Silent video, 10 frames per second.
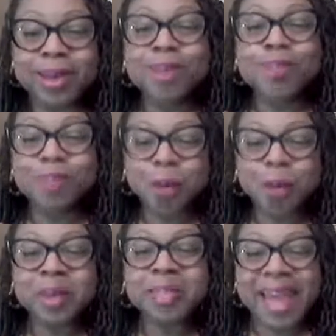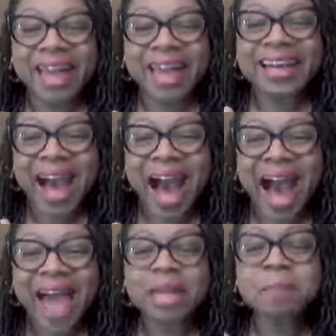knowing that
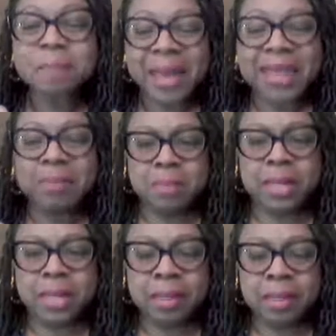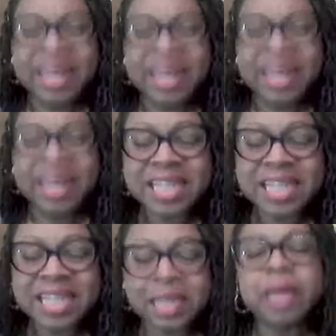God made me in
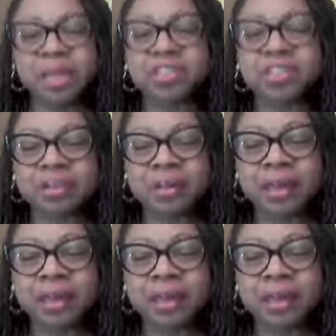his image,